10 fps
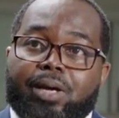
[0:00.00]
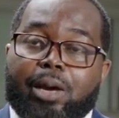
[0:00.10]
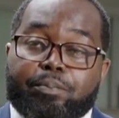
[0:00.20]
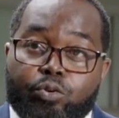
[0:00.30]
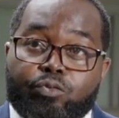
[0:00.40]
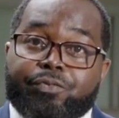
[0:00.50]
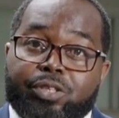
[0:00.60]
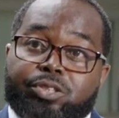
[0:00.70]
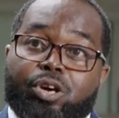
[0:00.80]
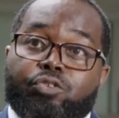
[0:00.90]
approve of
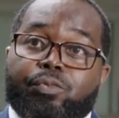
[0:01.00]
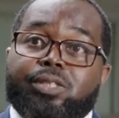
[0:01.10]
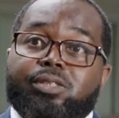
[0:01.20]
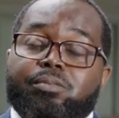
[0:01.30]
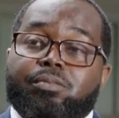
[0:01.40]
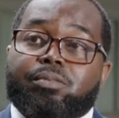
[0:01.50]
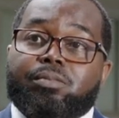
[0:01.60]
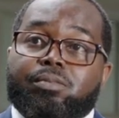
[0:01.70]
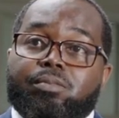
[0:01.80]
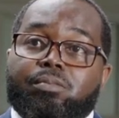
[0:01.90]
this document,
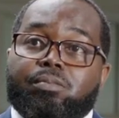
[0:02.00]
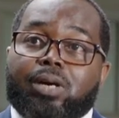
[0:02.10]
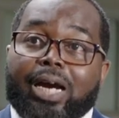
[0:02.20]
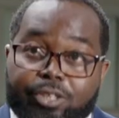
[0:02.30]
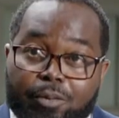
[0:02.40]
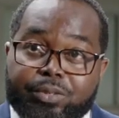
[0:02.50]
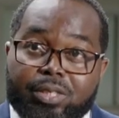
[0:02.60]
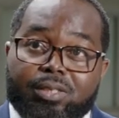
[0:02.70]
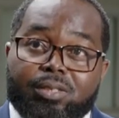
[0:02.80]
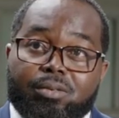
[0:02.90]
adopt
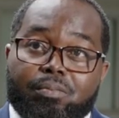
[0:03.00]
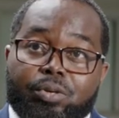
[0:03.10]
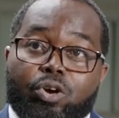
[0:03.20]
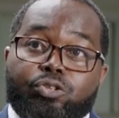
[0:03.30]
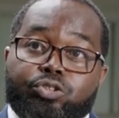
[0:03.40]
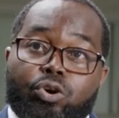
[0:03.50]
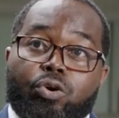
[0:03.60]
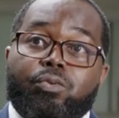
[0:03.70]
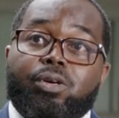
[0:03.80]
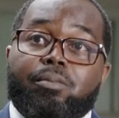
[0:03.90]
it, but
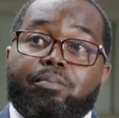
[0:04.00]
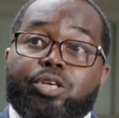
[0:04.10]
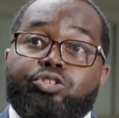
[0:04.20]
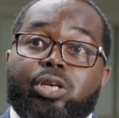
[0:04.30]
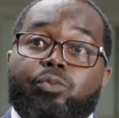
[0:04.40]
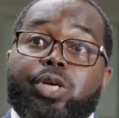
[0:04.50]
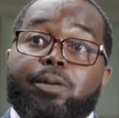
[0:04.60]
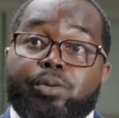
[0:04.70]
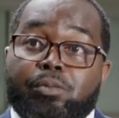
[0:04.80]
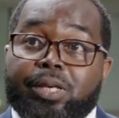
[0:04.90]
also make sure that we
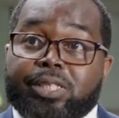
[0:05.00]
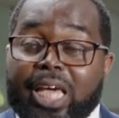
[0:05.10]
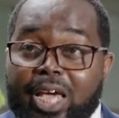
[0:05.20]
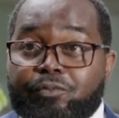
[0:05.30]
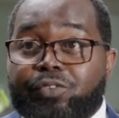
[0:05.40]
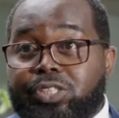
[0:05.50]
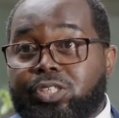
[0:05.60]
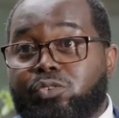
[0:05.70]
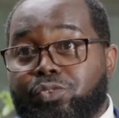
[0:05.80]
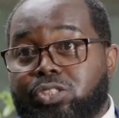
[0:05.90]
implement every
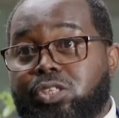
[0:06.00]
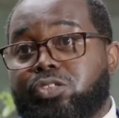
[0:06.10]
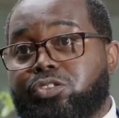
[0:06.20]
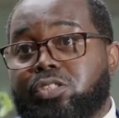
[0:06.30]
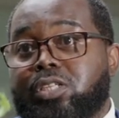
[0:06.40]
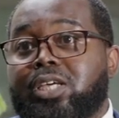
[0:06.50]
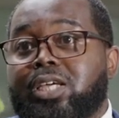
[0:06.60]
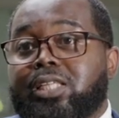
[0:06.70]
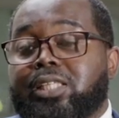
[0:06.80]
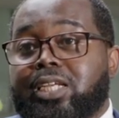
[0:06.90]
single resolution
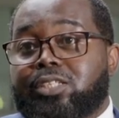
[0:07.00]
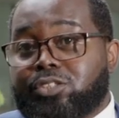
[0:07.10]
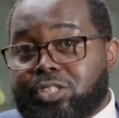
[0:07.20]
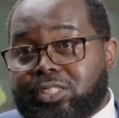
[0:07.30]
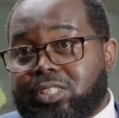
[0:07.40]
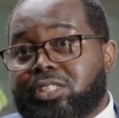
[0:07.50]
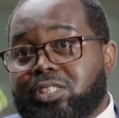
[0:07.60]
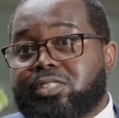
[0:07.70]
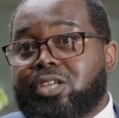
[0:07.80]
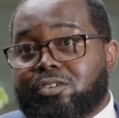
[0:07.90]
that is suggested in
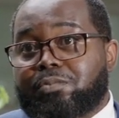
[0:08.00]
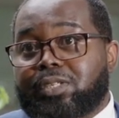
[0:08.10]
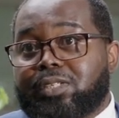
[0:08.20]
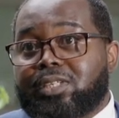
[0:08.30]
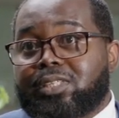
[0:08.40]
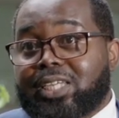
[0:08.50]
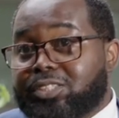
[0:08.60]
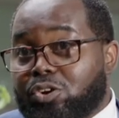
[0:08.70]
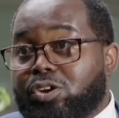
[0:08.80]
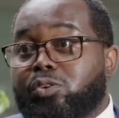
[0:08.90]
this document. That's
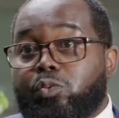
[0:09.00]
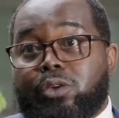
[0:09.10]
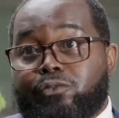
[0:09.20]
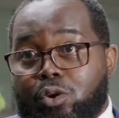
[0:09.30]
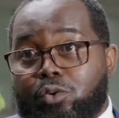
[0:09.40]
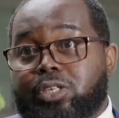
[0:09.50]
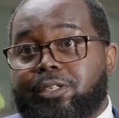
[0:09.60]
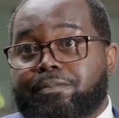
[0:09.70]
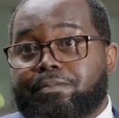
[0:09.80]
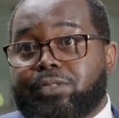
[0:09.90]
the only way forward.
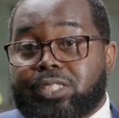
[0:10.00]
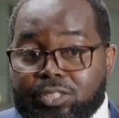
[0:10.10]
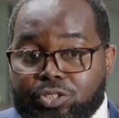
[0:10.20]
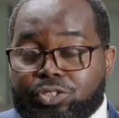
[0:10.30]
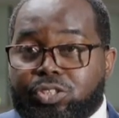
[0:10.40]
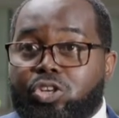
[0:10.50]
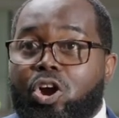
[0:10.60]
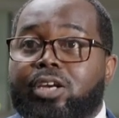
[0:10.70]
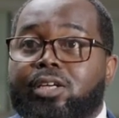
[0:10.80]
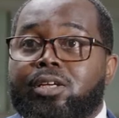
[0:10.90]
This is just a
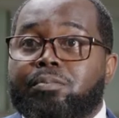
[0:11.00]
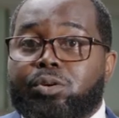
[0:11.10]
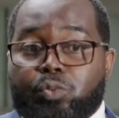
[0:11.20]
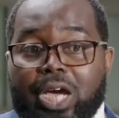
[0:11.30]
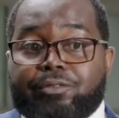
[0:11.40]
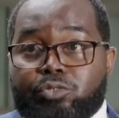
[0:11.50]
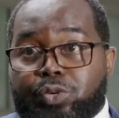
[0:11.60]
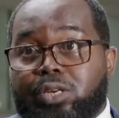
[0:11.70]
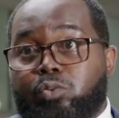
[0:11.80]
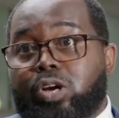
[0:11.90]
start, but we have the
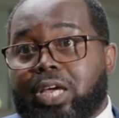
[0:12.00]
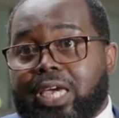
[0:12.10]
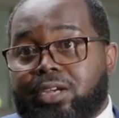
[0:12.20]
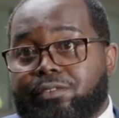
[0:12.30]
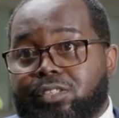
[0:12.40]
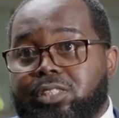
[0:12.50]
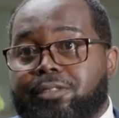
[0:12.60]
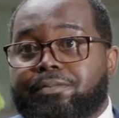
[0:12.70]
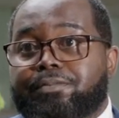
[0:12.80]
real work ahead of us.